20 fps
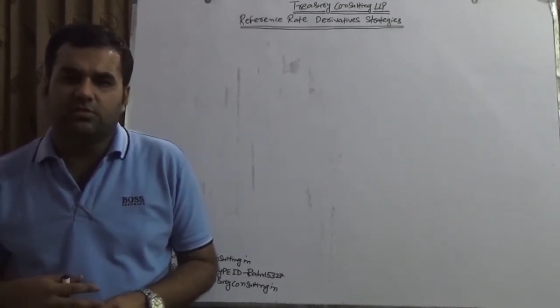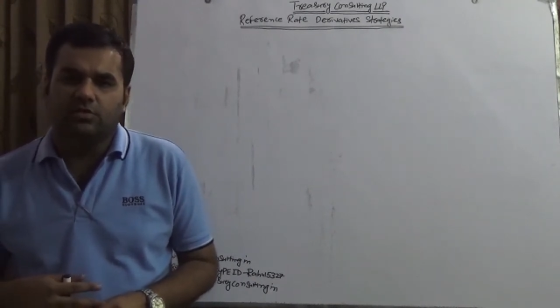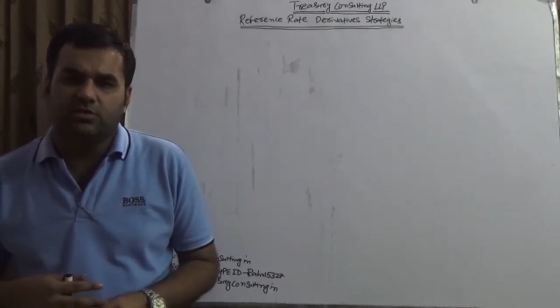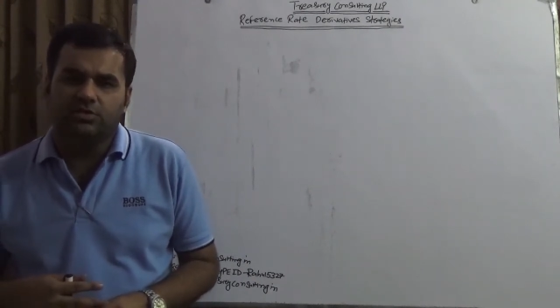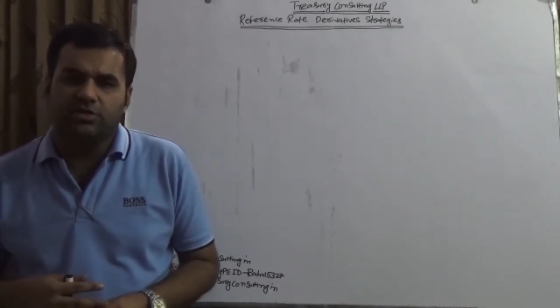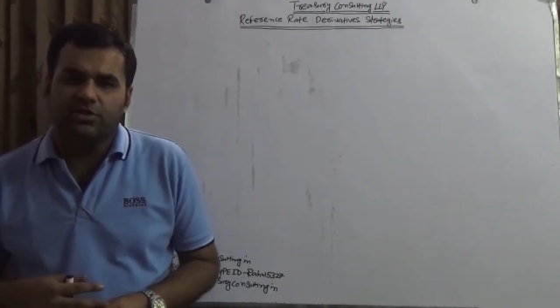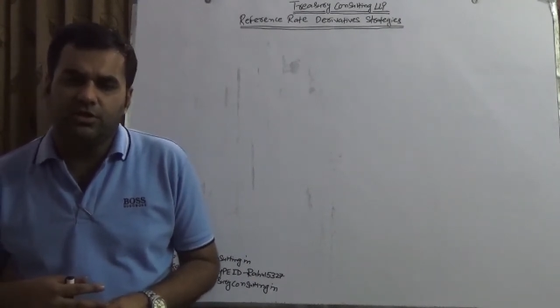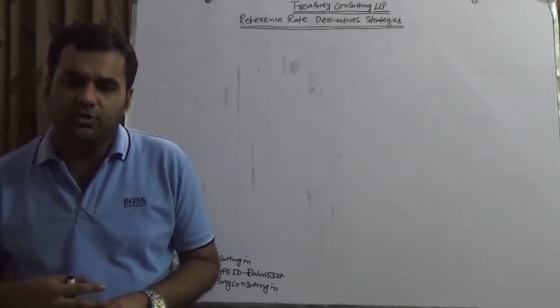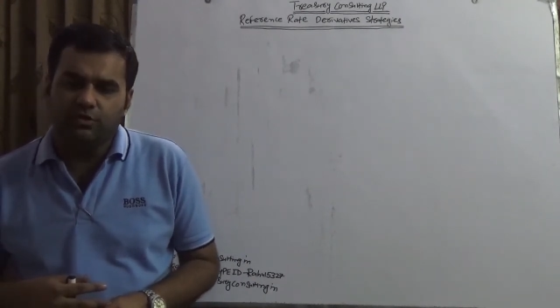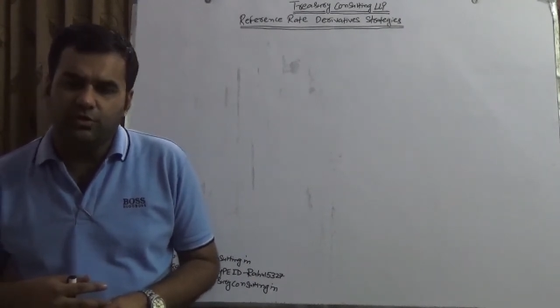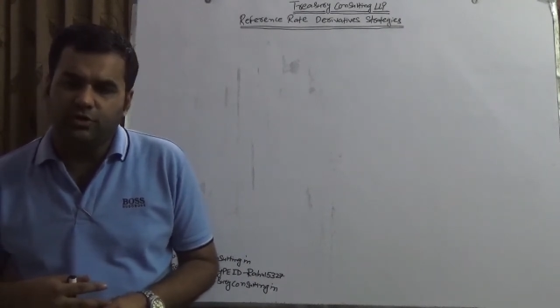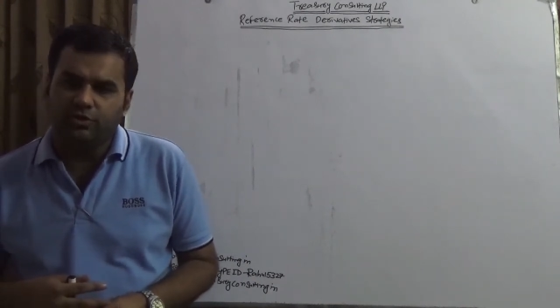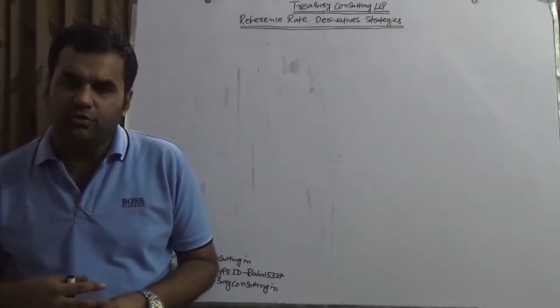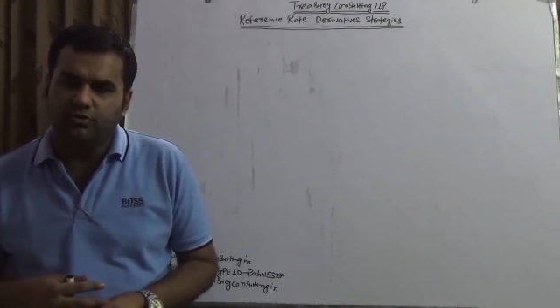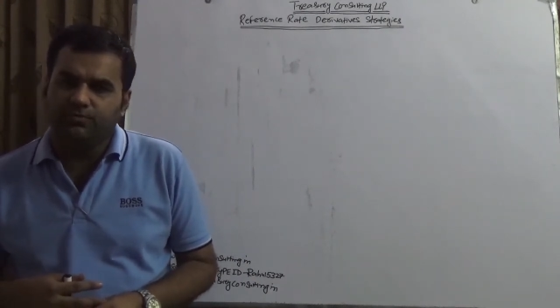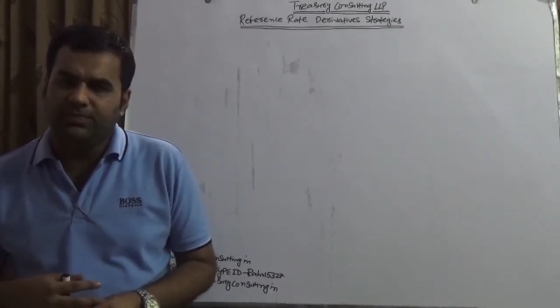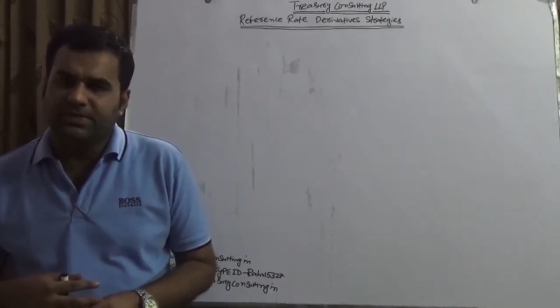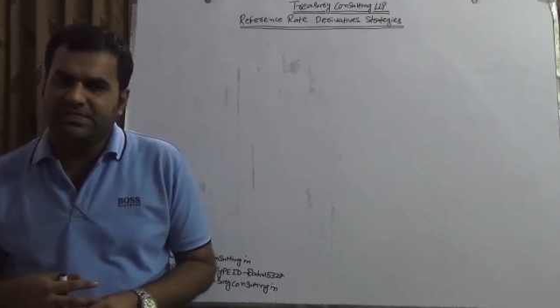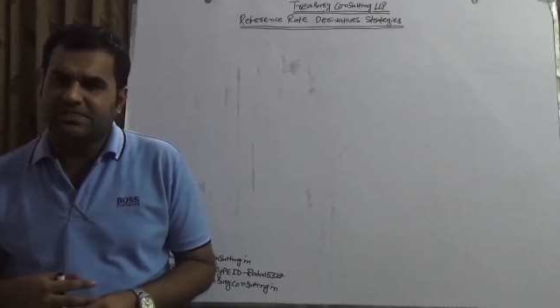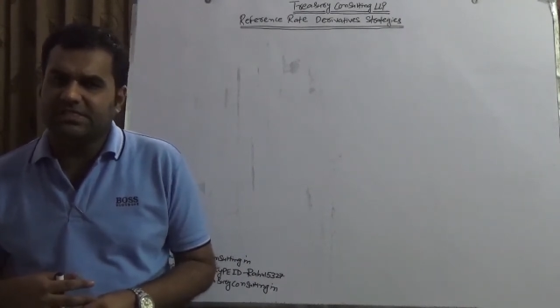on the
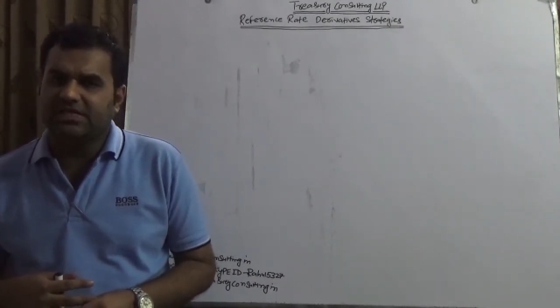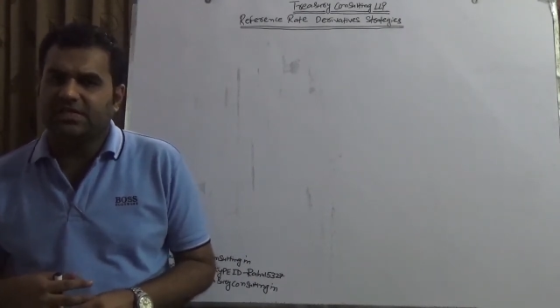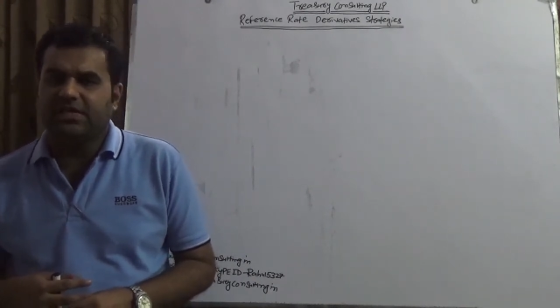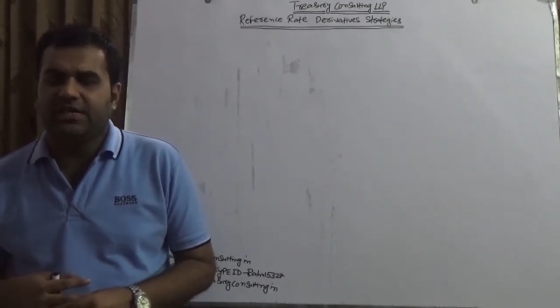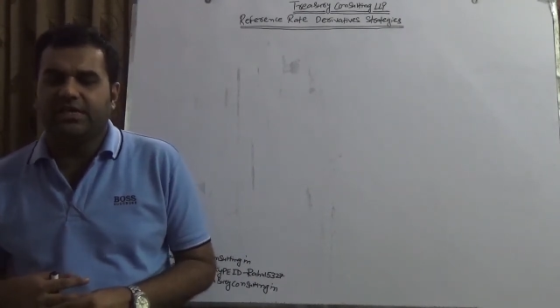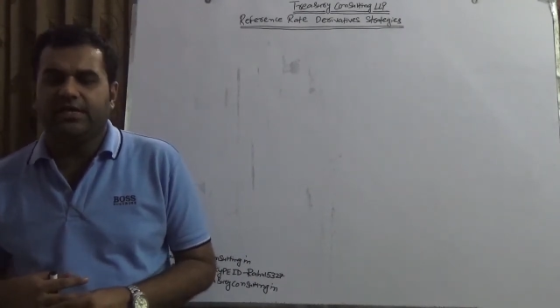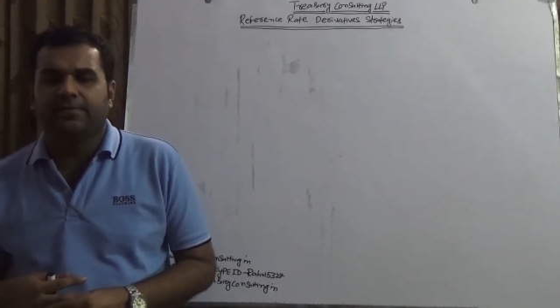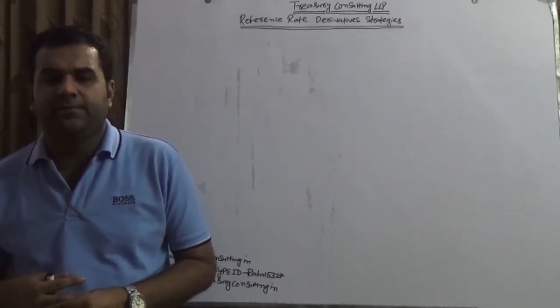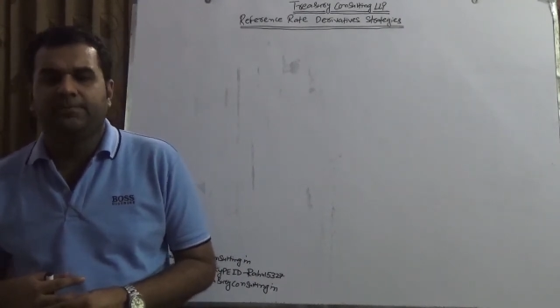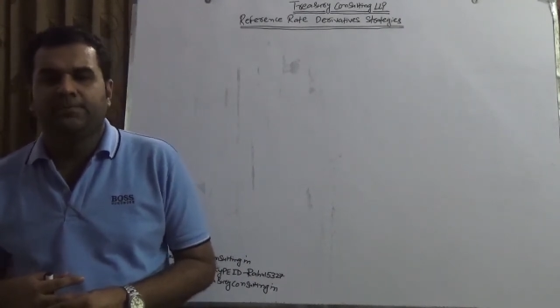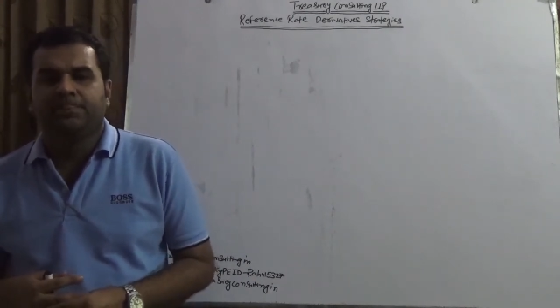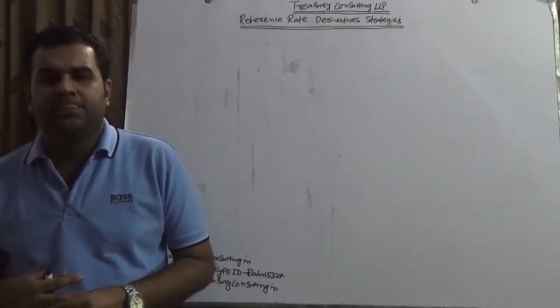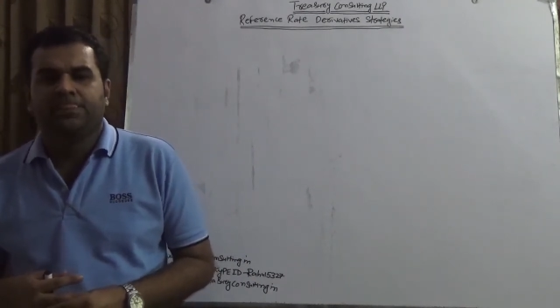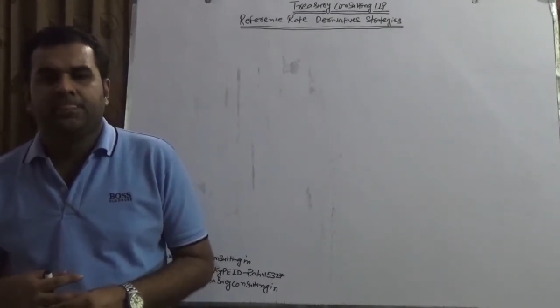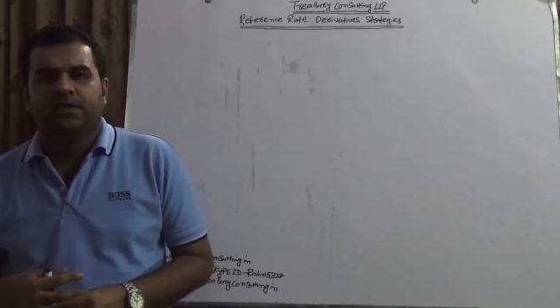YouTube basically